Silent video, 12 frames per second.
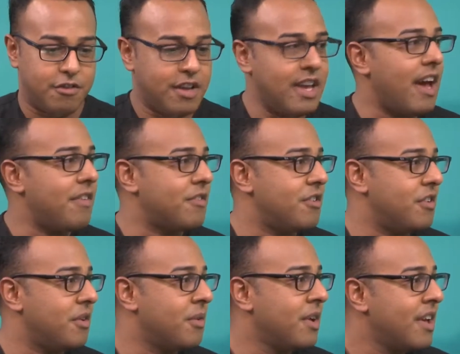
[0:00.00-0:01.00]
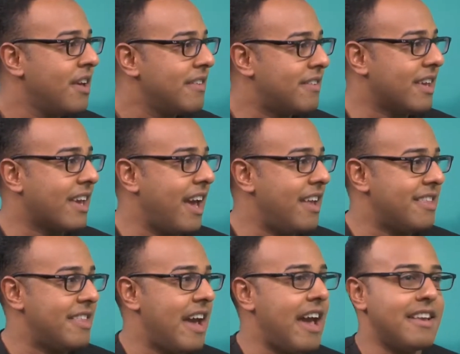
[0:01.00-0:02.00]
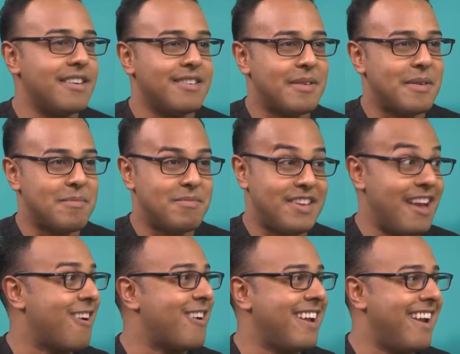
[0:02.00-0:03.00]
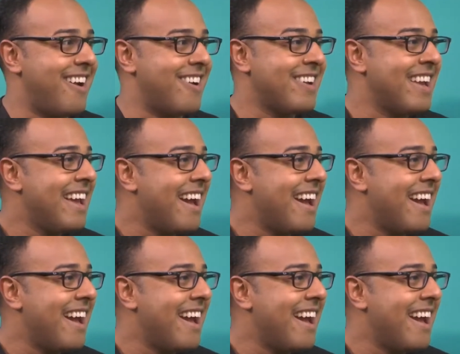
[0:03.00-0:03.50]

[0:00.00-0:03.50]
she have to do to get that derriere?